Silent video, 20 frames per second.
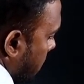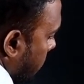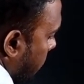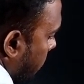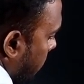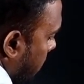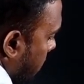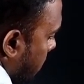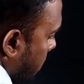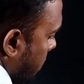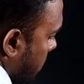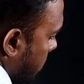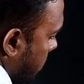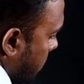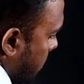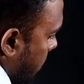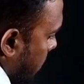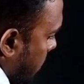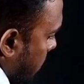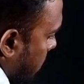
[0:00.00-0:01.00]
flux
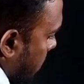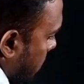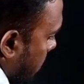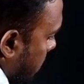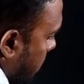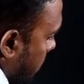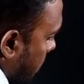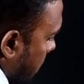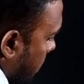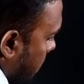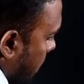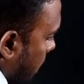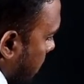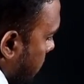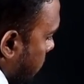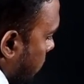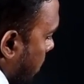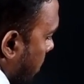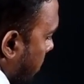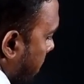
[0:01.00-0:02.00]
is
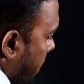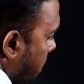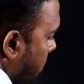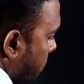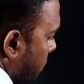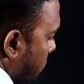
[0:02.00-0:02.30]
also coming